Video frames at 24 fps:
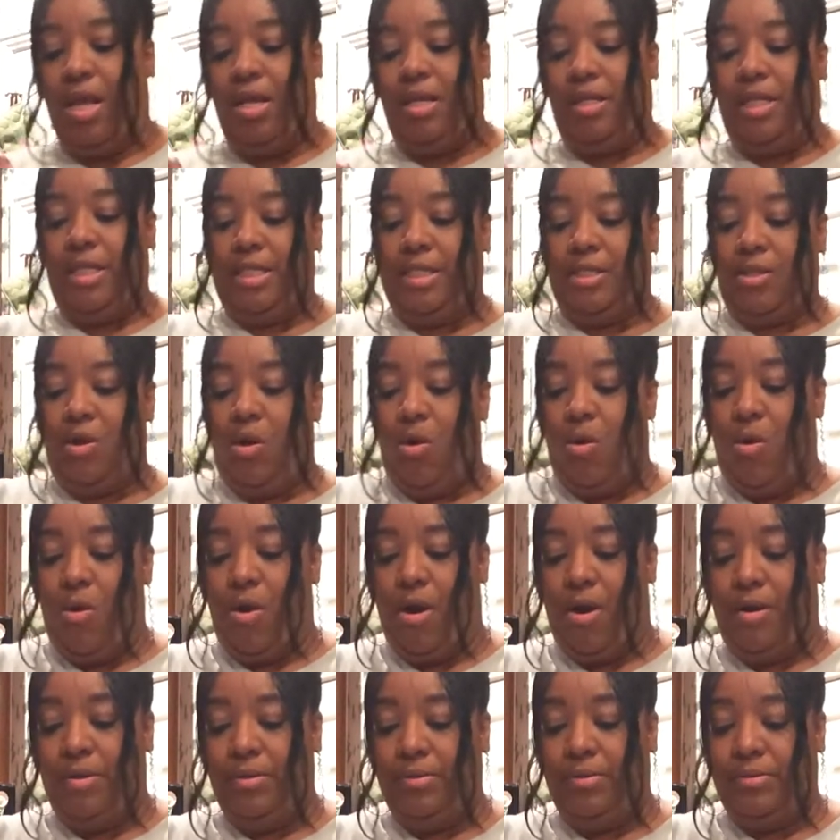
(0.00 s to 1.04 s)
This is
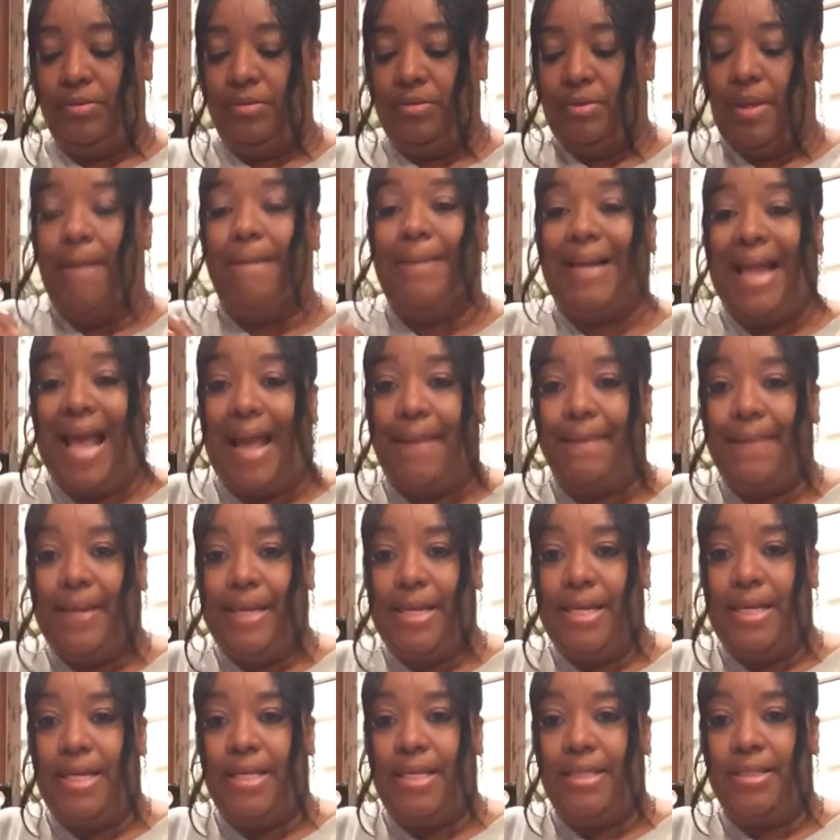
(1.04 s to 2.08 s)
corn, black
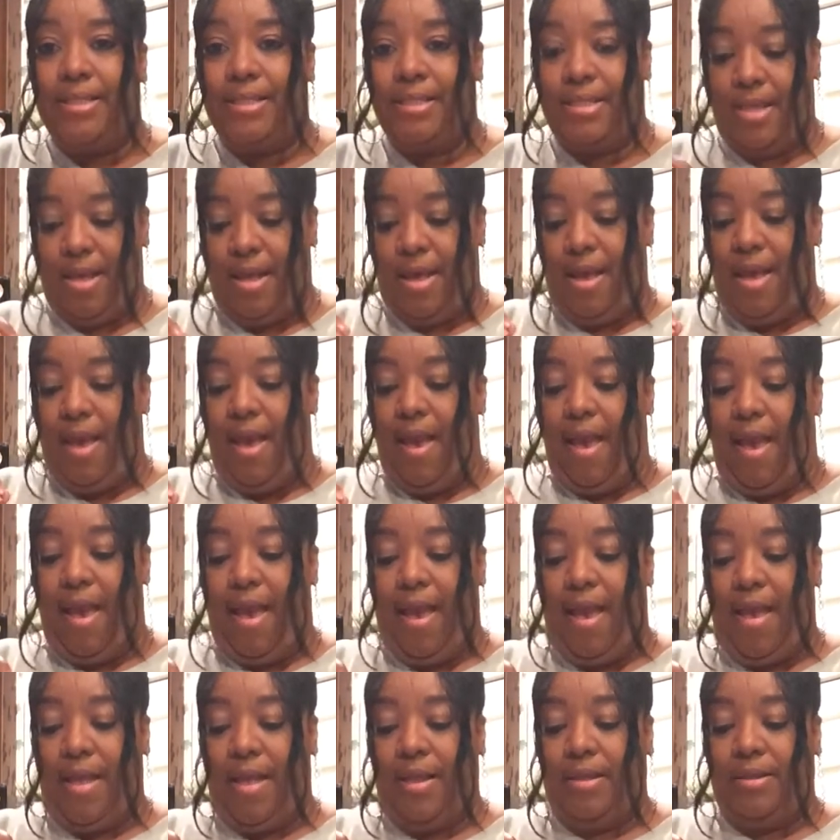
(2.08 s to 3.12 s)
beans,
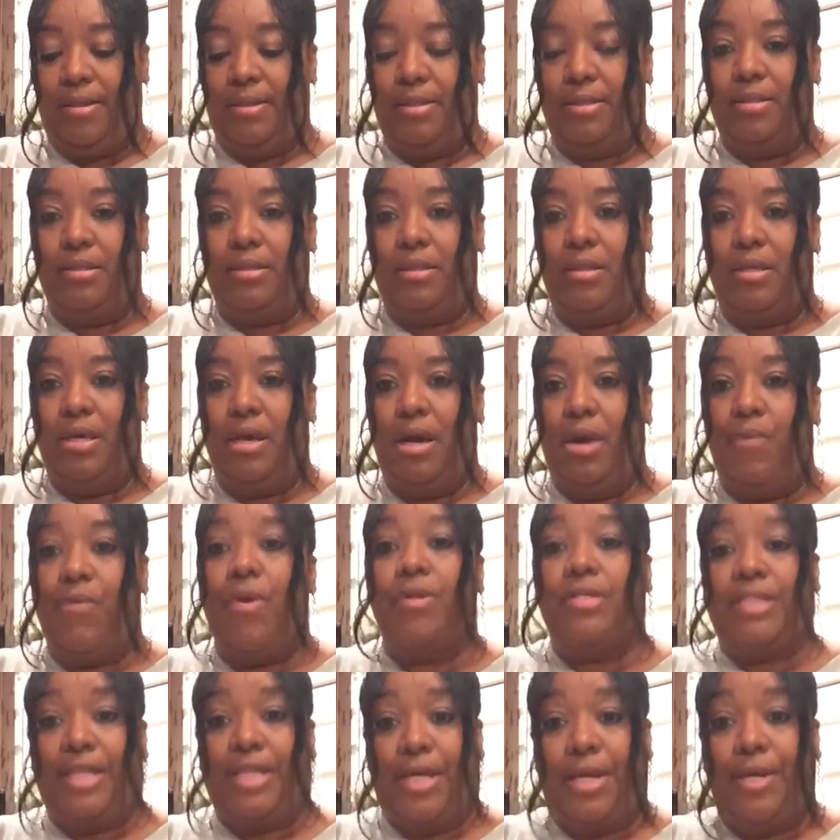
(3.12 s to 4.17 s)
and uh,
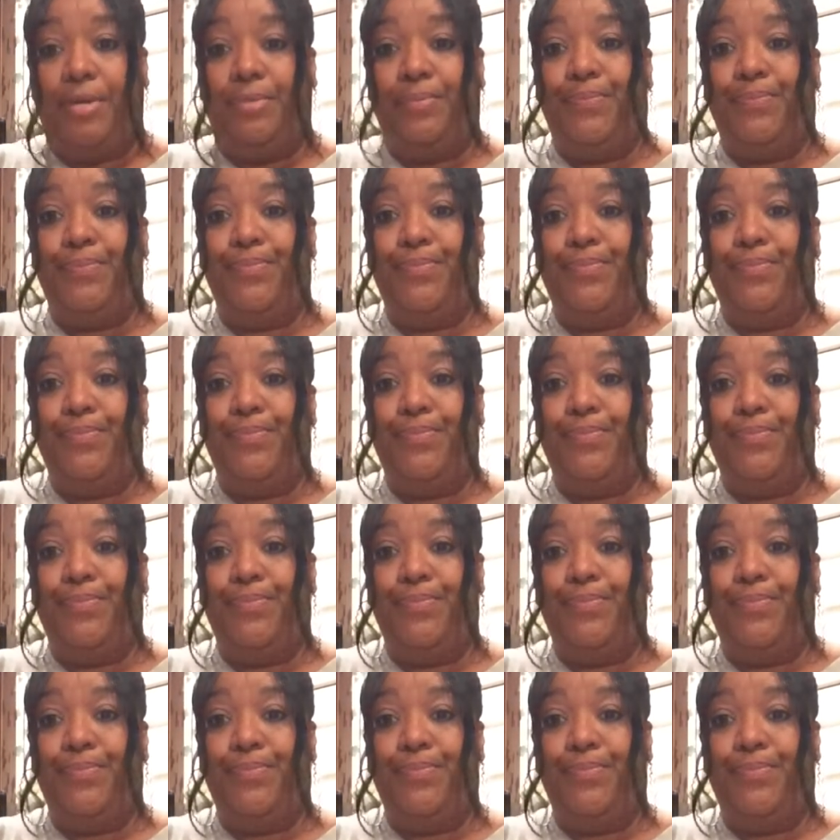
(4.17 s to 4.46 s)
rotel.